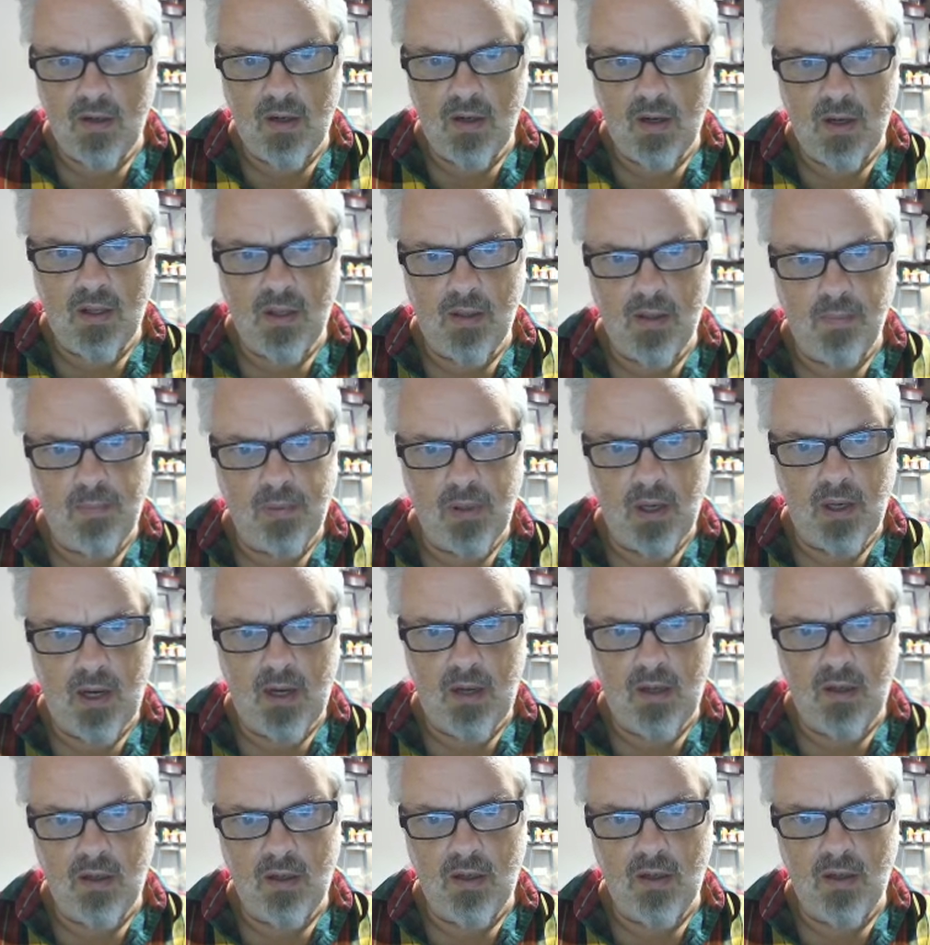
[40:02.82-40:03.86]
on the
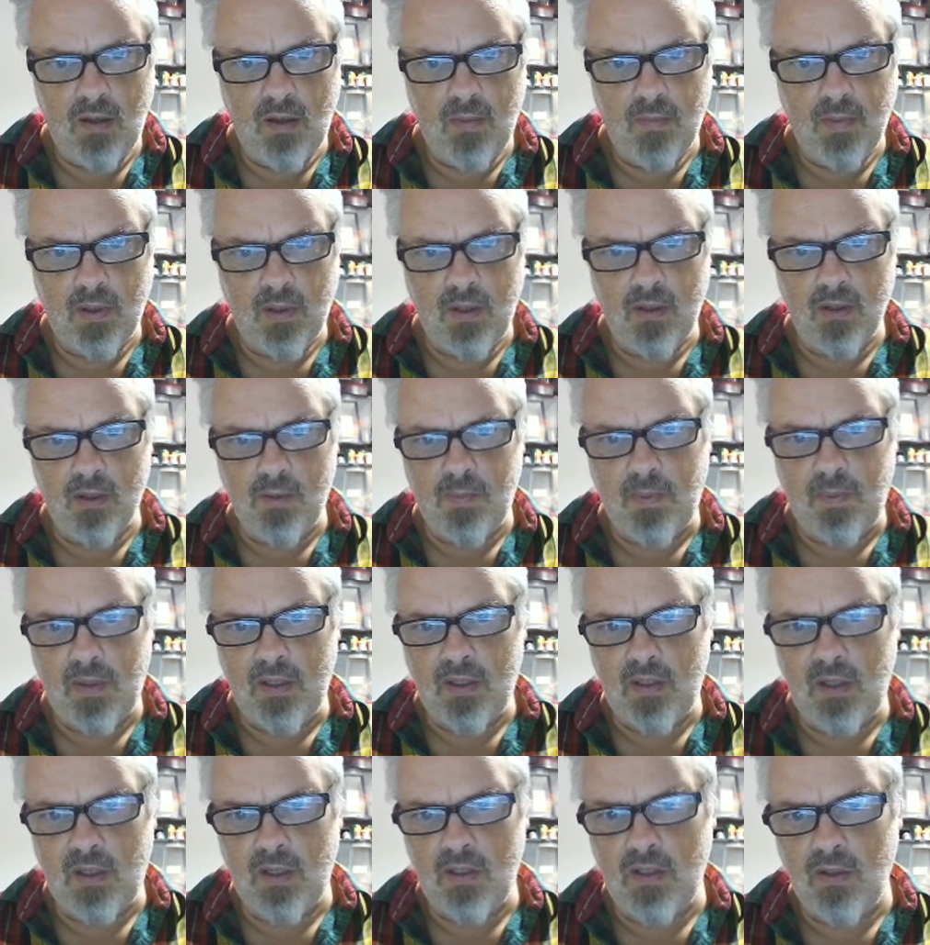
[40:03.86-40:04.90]
planet, but your
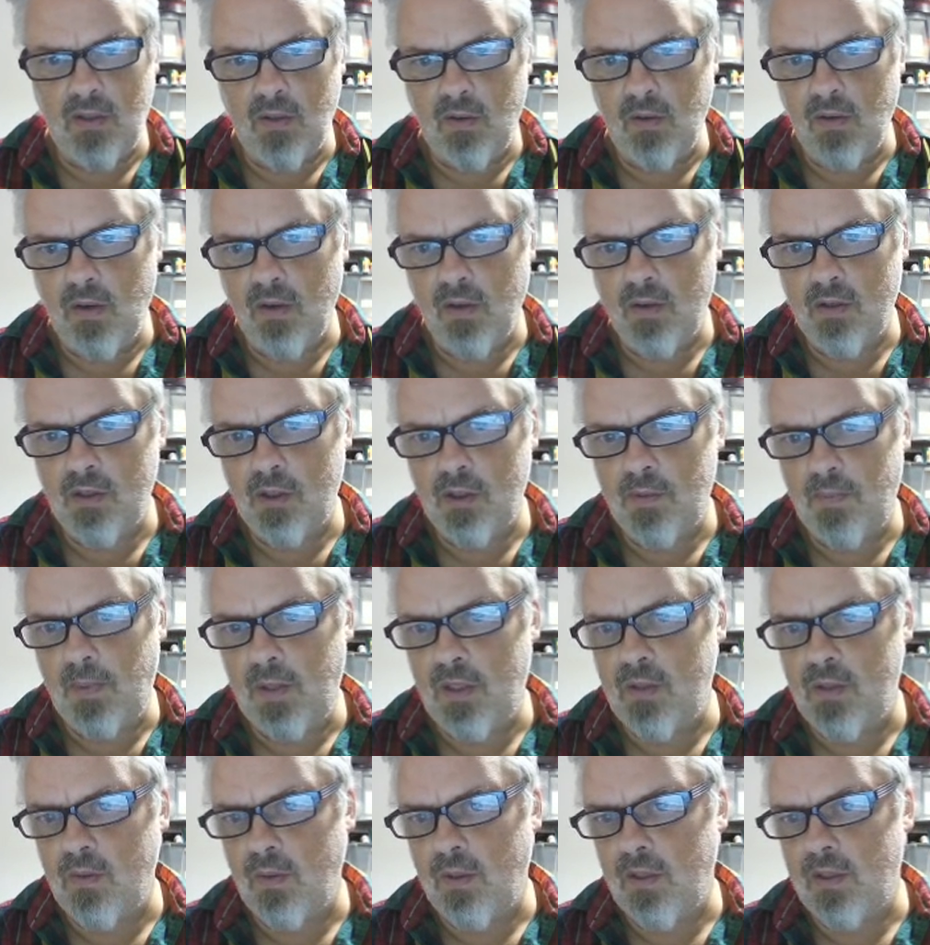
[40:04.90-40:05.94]
species no longer
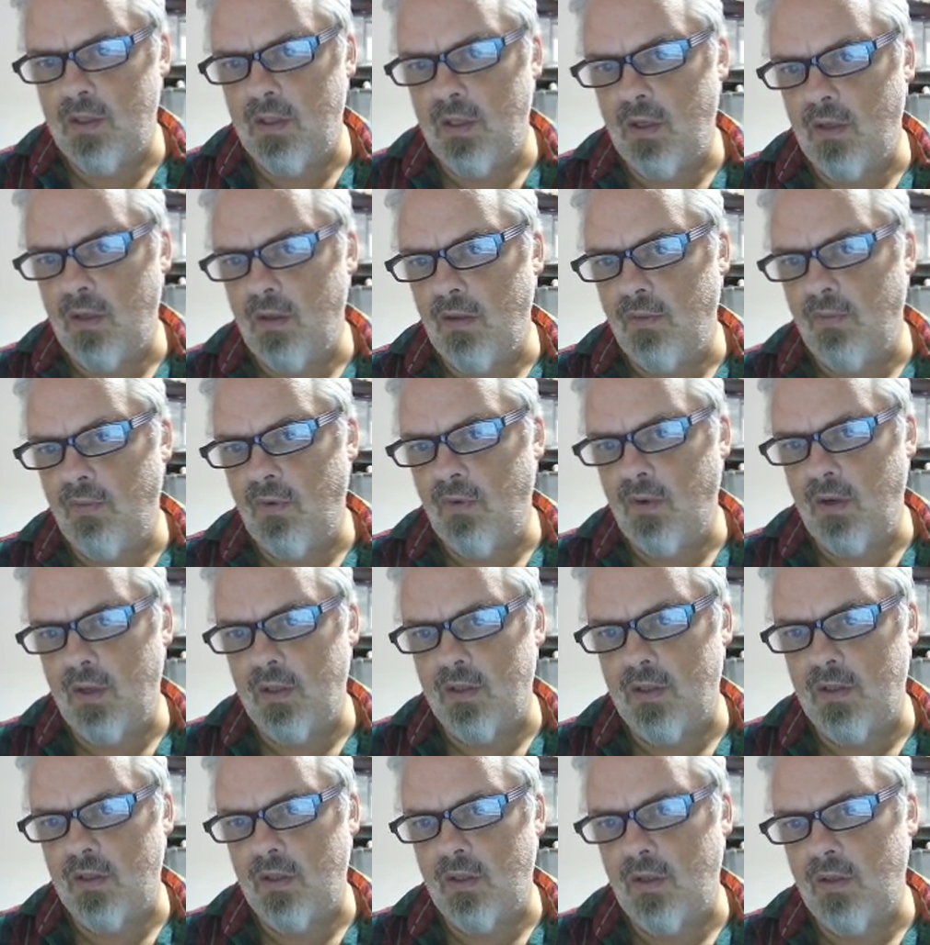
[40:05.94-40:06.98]
speaks with a single
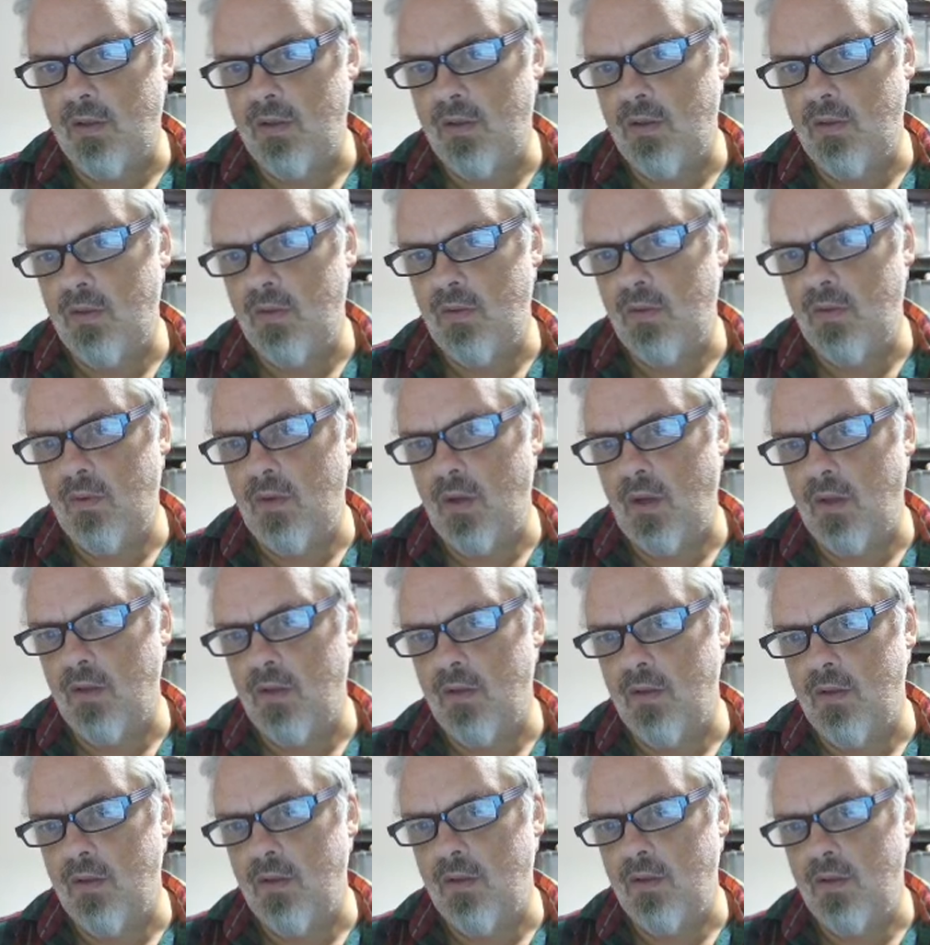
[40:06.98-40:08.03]
voice. Soon
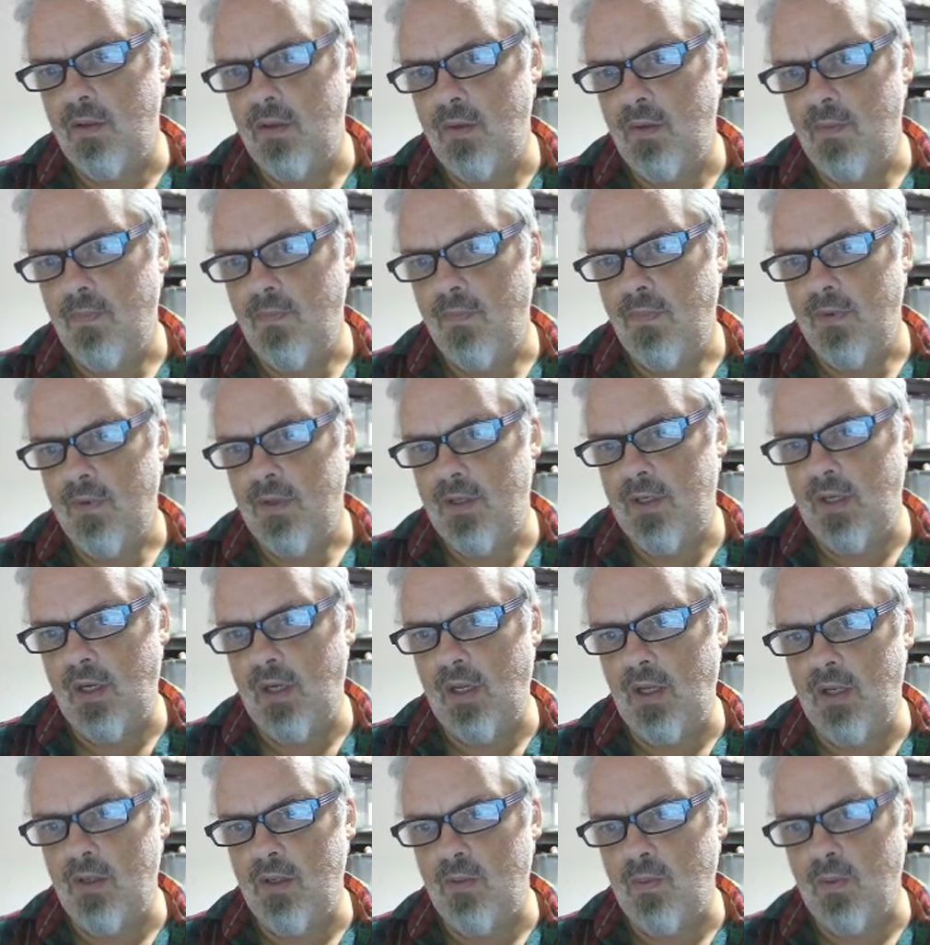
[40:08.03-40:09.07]
other
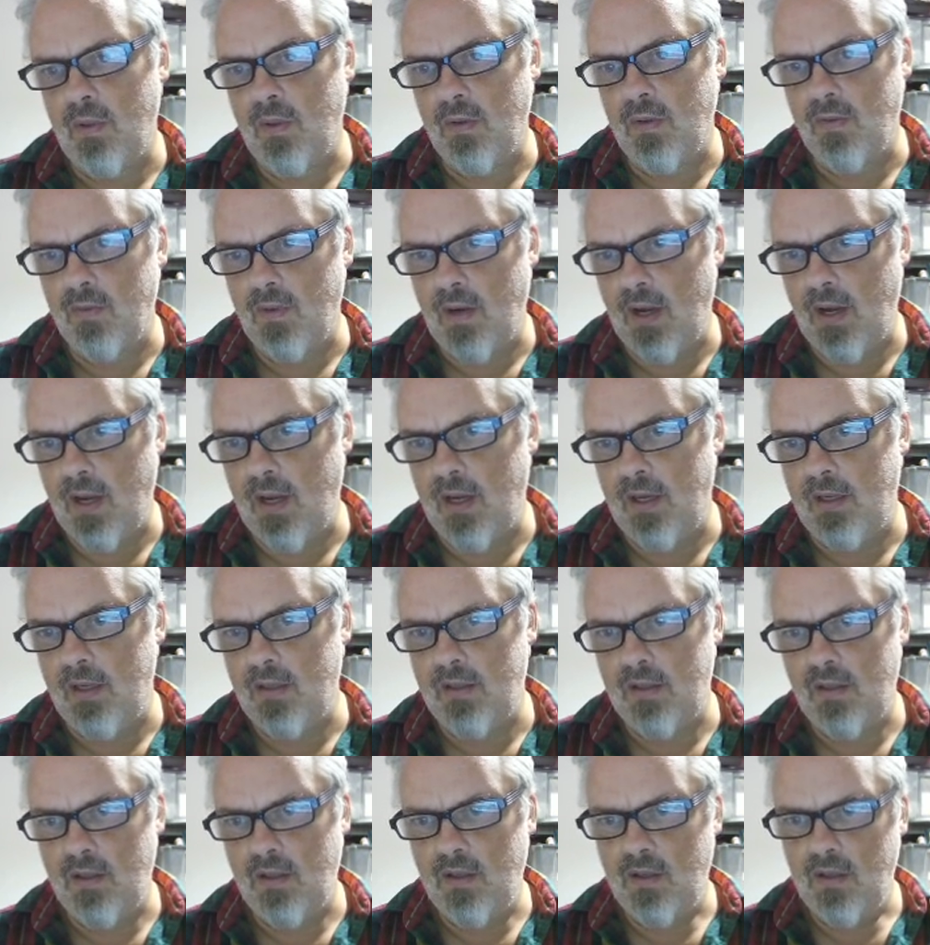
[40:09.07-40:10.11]
cities will arise,